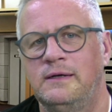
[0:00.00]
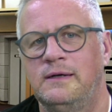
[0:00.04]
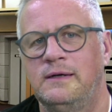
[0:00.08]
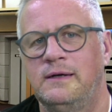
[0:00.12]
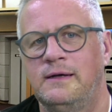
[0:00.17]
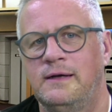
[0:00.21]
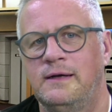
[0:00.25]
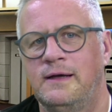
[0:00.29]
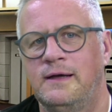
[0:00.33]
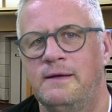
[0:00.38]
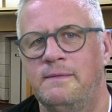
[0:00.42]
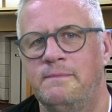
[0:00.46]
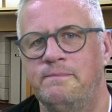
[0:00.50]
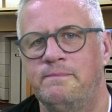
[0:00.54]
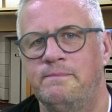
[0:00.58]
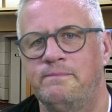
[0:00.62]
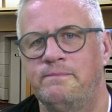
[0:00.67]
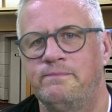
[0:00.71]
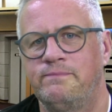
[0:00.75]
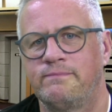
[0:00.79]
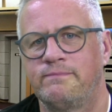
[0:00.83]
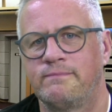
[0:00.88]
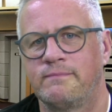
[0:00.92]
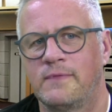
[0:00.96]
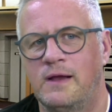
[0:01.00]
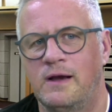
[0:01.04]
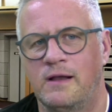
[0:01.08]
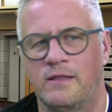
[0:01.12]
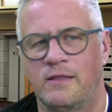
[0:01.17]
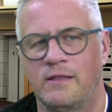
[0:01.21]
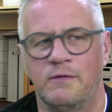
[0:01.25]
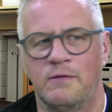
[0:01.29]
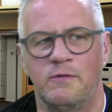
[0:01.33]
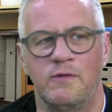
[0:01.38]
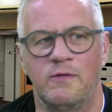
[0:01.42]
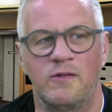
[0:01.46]
and I
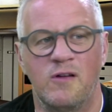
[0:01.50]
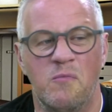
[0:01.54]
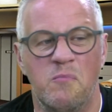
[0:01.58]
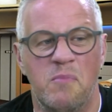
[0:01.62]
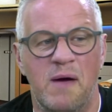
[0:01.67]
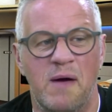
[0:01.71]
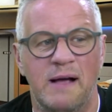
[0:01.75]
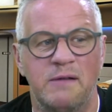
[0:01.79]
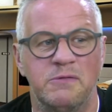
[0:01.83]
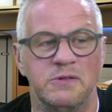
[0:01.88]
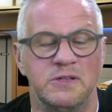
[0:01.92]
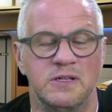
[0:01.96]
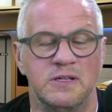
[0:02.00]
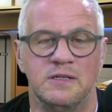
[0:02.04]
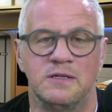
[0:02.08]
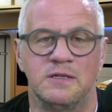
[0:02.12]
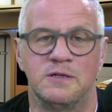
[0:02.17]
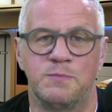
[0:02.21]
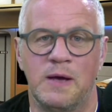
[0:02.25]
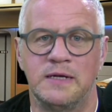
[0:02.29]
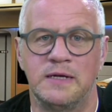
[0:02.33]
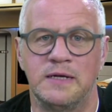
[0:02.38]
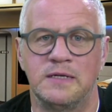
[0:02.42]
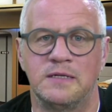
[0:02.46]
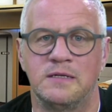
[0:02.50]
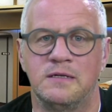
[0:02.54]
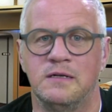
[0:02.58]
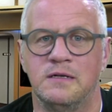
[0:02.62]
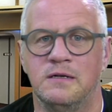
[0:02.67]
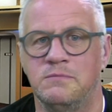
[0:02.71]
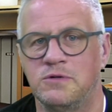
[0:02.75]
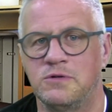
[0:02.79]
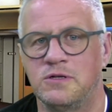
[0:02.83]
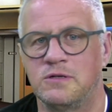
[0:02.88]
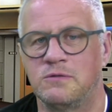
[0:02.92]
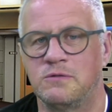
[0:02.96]
think we've gone backwards in space
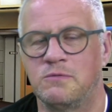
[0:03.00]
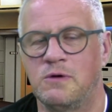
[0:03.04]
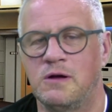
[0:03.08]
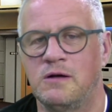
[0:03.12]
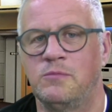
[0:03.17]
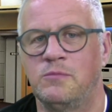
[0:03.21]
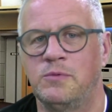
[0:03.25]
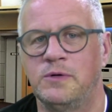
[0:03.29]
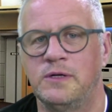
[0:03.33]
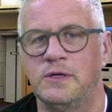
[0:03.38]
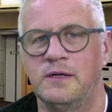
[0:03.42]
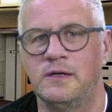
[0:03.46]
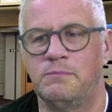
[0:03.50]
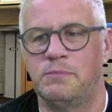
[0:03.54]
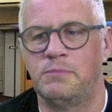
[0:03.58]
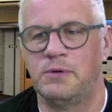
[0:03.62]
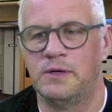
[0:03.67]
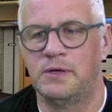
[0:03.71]
terms as well. But